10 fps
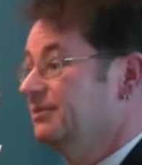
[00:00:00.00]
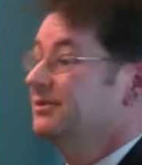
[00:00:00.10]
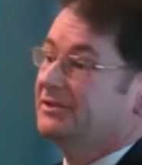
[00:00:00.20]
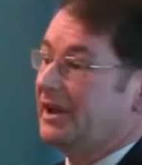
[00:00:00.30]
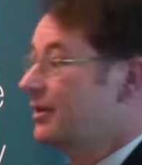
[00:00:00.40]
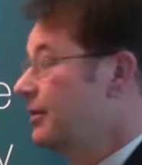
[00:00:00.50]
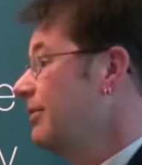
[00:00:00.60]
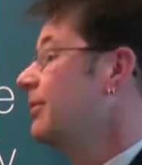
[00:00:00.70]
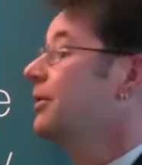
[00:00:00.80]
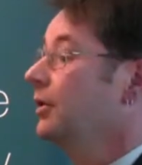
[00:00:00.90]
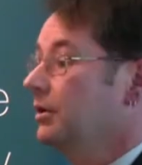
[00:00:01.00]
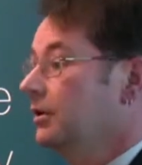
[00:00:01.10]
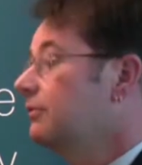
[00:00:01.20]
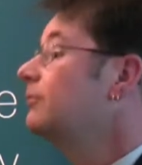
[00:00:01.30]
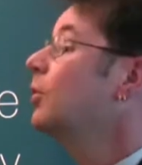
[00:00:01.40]
second,
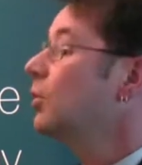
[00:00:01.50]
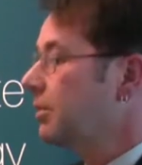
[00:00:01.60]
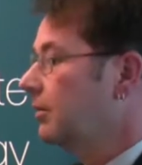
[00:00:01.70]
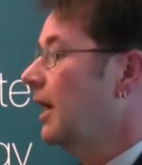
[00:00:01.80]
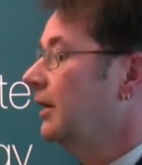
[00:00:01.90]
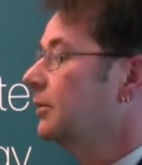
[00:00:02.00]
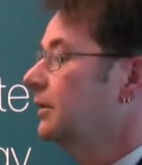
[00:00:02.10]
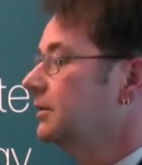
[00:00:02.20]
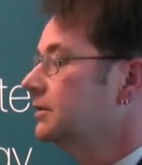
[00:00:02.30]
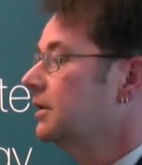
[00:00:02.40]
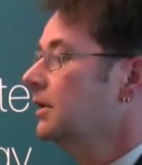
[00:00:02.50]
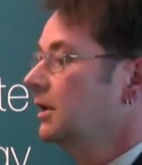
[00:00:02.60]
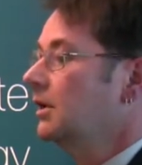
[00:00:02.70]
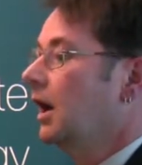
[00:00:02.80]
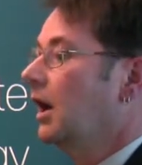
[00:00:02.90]
third, fourth language
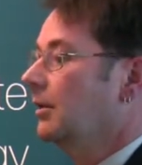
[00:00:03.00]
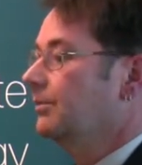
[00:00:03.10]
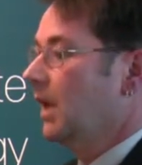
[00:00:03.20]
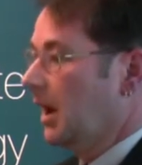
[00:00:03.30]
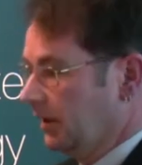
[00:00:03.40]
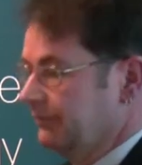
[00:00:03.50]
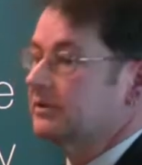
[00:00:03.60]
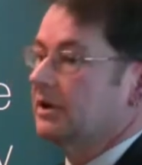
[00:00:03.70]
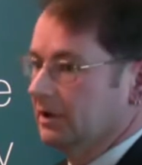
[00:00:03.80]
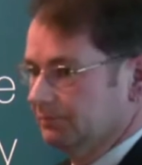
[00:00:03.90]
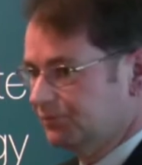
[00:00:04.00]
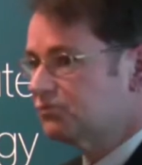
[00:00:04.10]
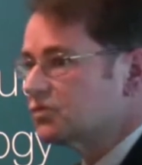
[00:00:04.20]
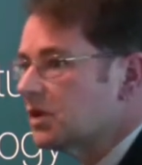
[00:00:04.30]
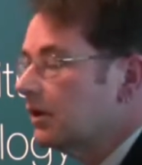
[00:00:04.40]
after
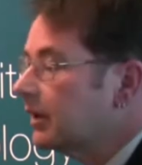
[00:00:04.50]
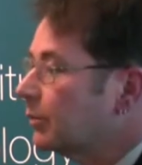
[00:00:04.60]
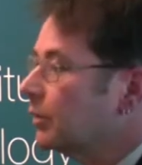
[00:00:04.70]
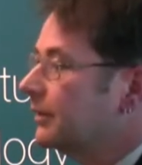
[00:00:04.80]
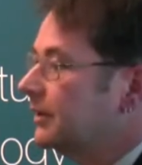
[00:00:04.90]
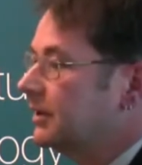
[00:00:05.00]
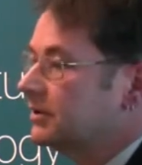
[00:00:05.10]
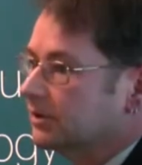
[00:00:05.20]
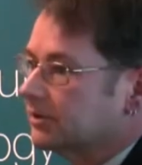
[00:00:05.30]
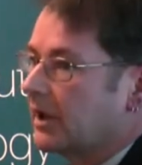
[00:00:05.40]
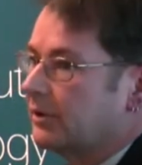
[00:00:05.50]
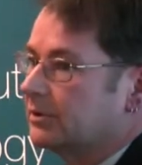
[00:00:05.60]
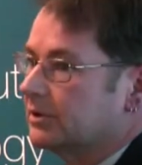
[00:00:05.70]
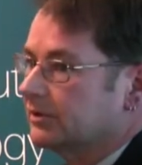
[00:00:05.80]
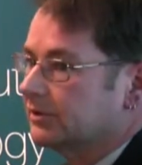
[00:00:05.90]
a number of Indigenous
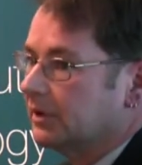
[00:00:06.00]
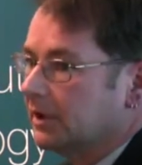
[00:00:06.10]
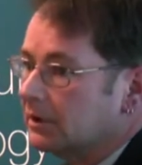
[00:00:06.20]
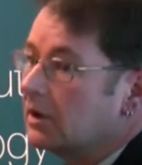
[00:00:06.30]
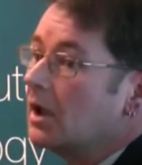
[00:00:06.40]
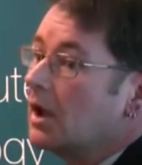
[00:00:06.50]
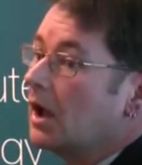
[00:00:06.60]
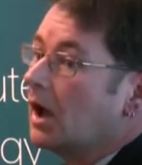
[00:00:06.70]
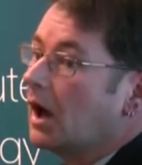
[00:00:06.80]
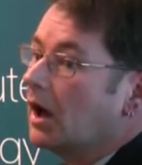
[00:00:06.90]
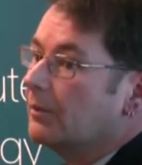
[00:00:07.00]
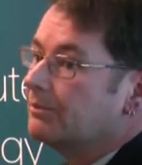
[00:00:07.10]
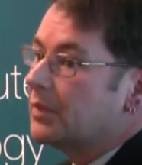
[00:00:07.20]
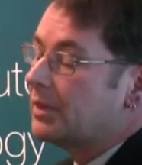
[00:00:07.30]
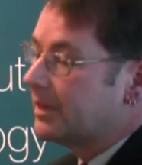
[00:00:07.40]
languages.
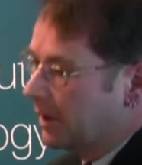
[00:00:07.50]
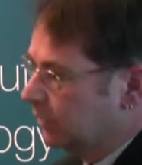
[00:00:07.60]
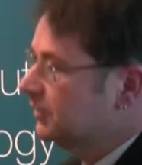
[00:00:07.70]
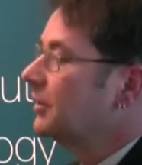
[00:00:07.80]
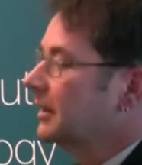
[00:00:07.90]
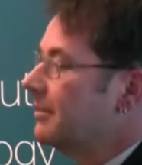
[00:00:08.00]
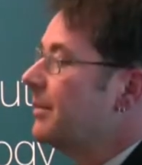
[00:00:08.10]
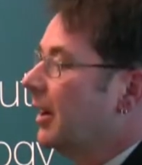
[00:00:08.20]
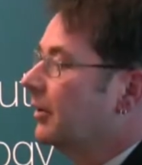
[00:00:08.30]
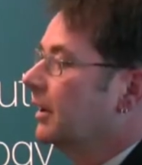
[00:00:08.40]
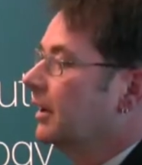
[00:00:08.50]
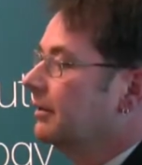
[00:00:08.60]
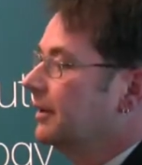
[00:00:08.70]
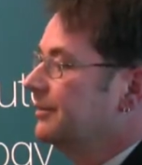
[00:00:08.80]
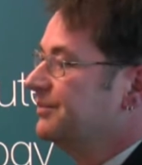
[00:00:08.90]
That was certainly a barrier,
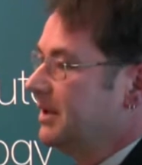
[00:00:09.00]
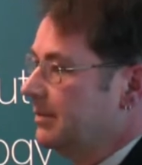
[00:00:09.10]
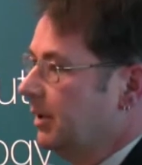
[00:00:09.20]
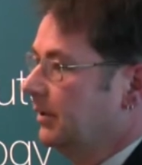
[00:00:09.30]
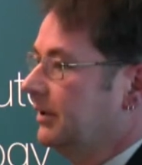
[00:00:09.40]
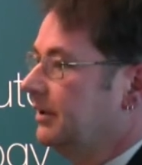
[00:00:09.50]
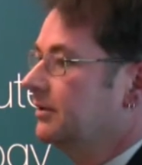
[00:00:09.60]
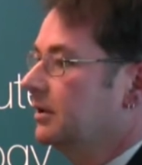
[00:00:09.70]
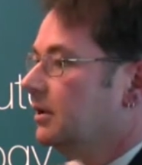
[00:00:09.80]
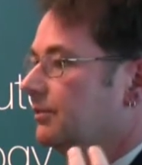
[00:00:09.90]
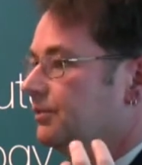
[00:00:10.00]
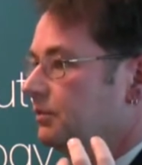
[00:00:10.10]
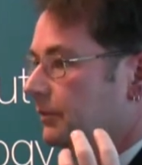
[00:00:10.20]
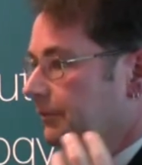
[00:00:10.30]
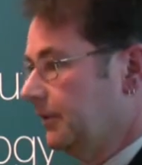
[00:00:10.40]
the ability
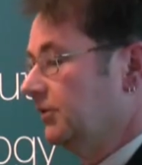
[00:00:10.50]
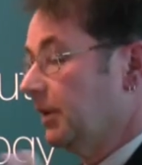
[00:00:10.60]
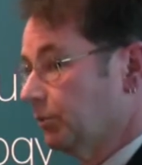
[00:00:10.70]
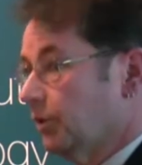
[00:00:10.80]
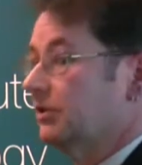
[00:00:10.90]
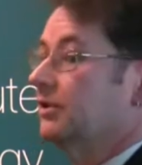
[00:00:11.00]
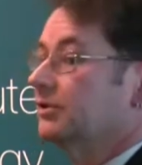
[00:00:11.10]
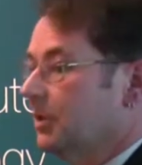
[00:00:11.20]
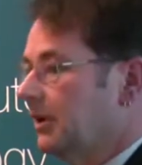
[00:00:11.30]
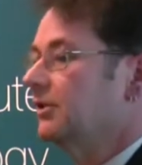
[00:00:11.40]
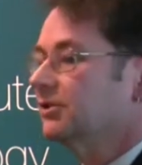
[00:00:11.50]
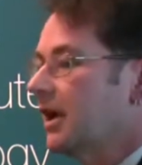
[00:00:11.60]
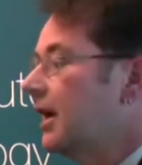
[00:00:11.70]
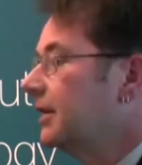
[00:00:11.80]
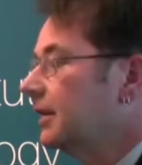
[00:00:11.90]
for some prisoners to
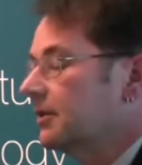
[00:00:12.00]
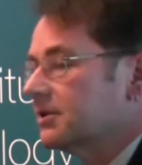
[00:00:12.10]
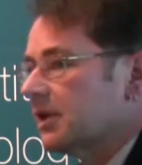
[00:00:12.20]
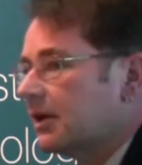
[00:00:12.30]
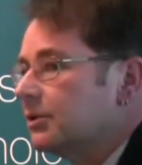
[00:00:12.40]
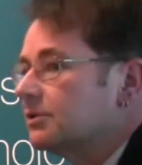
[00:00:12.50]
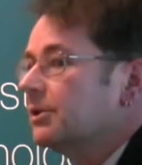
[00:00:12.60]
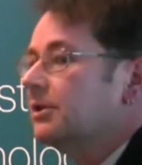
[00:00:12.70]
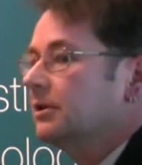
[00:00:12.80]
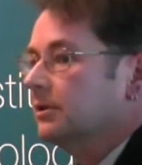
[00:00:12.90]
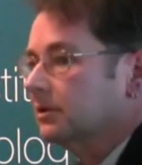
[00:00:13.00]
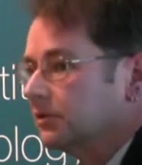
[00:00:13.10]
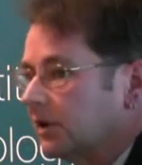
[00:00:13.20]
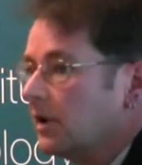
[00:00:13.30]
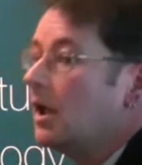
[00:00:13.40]
understand English language
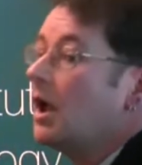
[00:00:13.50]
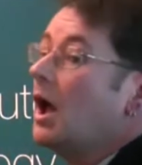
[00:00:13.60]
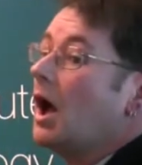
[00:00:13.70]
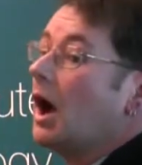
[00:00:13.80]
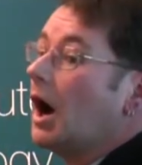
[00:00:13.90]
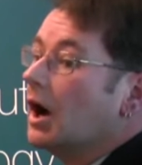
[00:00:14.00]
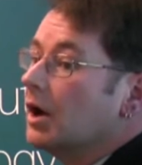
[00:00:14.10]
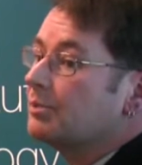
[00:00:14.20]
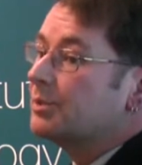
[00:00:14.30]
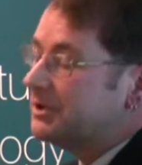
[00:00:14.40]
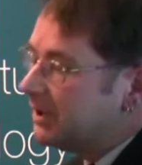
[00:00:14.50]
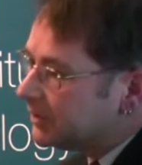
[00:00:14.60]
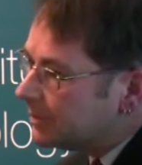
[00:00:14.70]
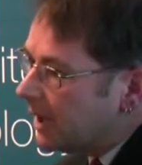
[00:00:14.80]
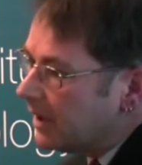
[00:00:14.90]
materials.
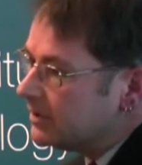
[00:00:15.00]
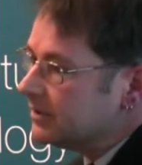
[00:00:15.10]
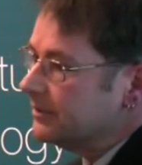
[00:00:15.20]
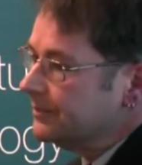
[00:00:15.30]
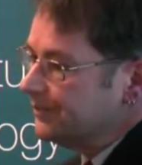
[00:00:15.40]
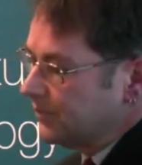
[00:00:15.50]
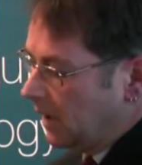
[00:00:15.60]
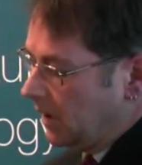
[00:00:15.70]
Participation,